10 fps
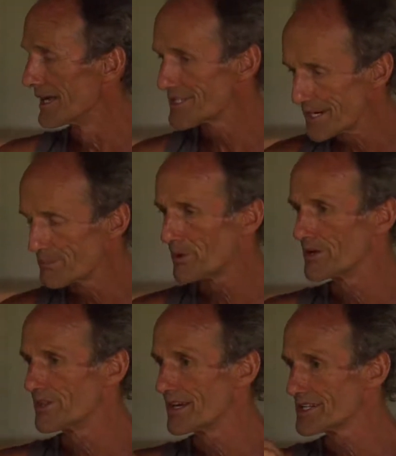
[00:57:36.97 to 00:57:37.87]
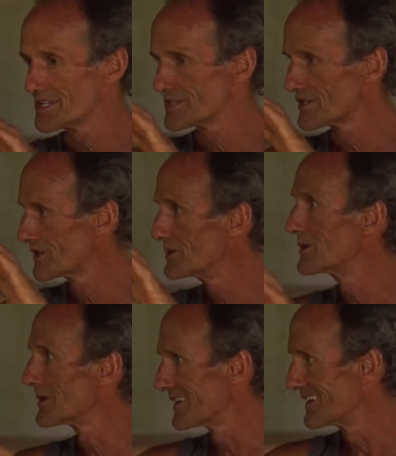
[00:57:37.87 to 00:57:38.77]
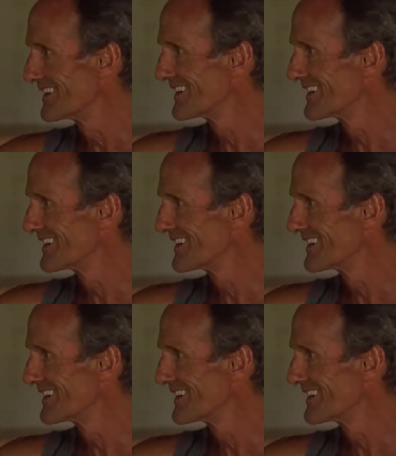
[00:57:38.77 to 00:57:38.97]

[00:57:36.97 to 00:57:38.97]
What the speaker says: It's like putting things into the Google,